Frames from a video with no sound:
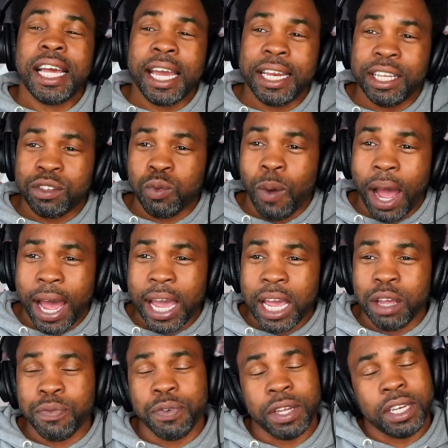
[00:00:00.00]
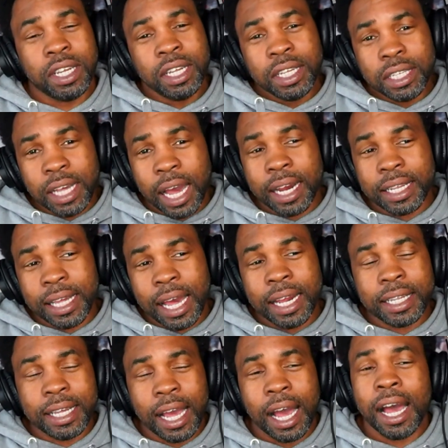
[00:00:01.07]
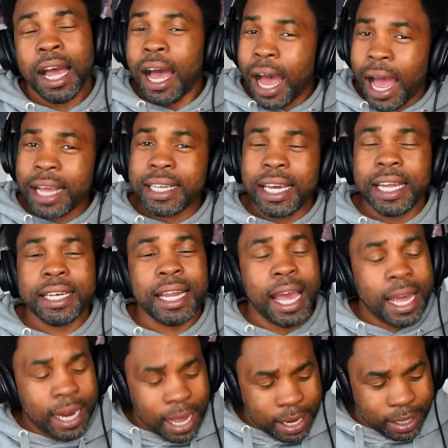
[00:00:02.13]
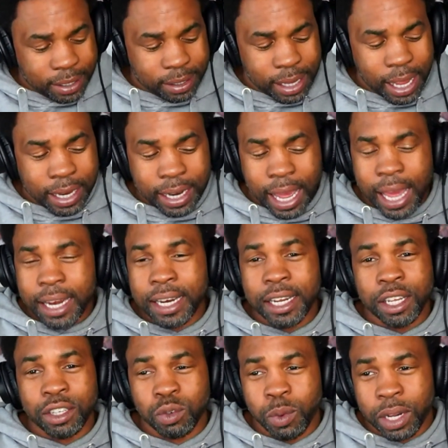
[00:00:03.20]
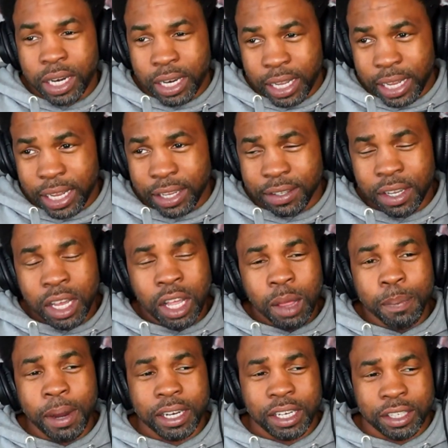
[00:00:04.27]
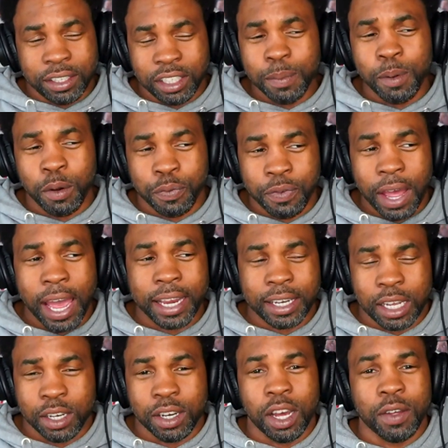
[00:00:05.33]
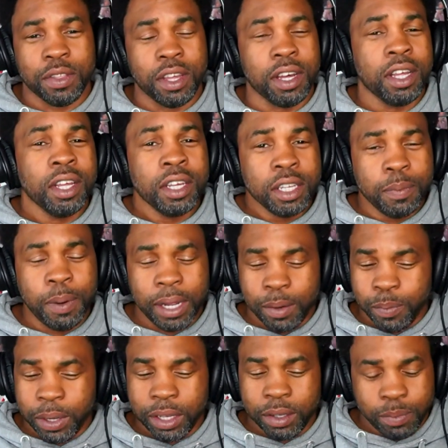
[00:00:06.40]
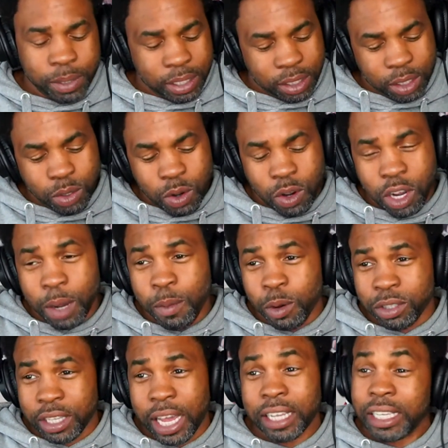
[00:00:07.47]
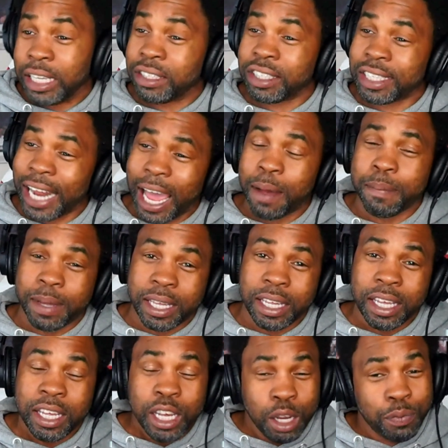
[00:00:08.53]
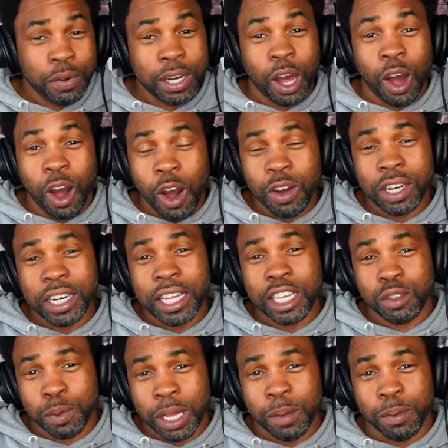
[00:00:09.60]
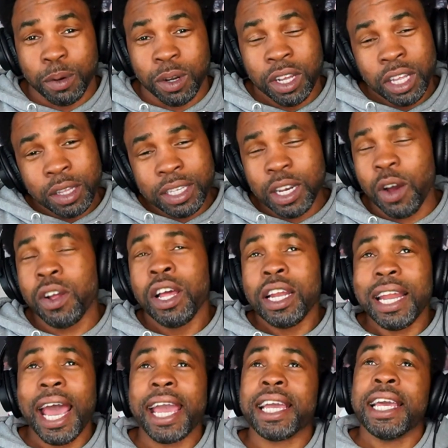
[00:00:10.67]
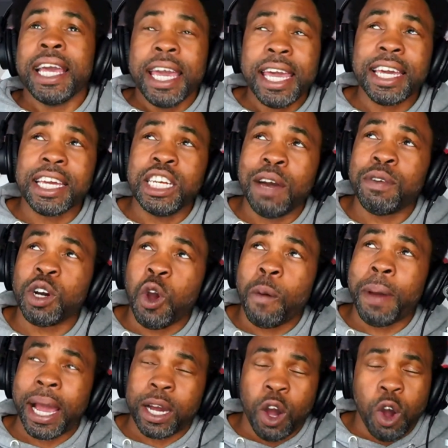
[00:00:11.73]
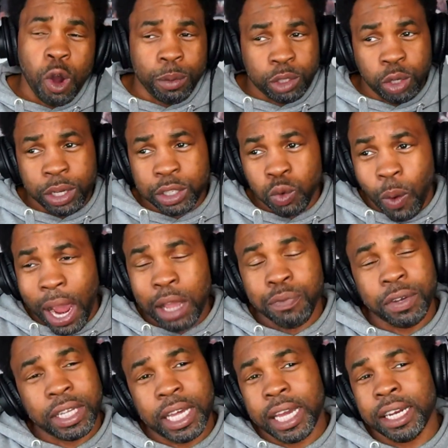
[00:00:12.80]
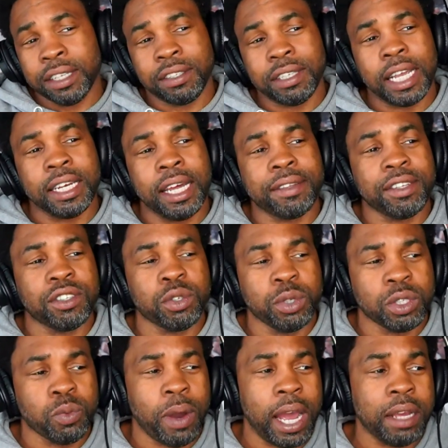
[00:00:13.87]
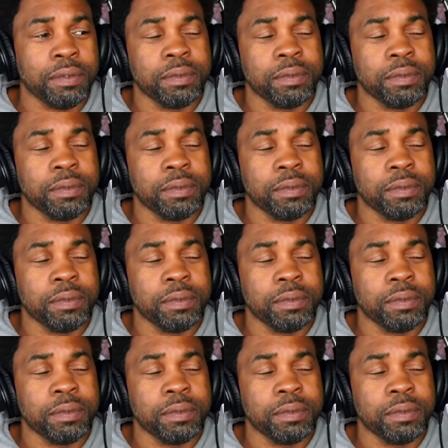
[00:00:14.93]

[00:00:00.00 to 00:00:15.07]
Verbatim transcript: and his wife and yada yada yada. I get that. I understand that. It is what it is. But the simple fact that the the but but but you gonna come on stage and slap me in front of all of these people, you know, like he can never go back home to his wife again and say nothing to his wife.